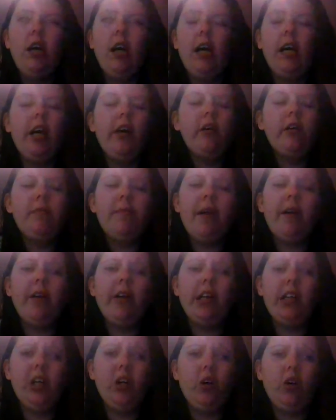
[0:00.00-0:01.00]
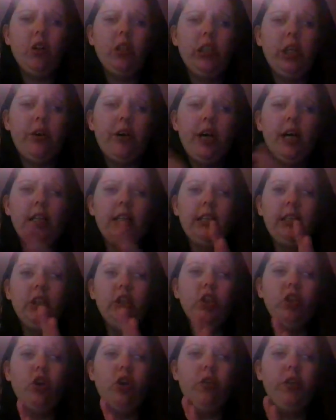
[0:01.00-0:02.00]
I know America also has
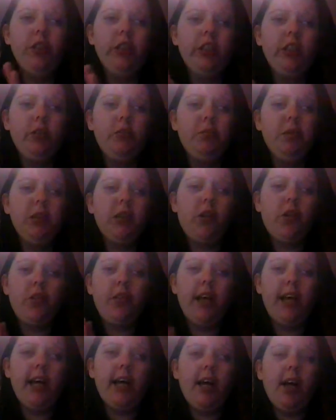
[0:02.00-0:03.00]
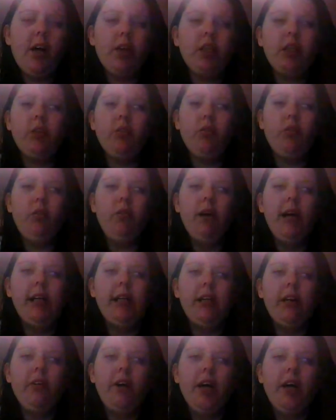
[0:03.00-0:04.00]
insurance numbers on there. I don't
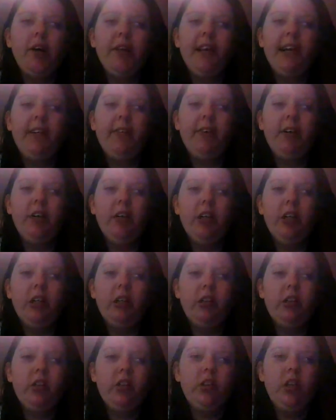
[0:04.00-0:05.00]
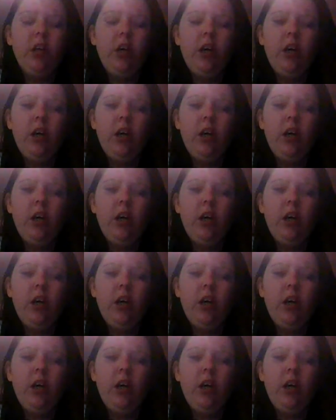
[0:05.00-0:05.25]
quite know how that works.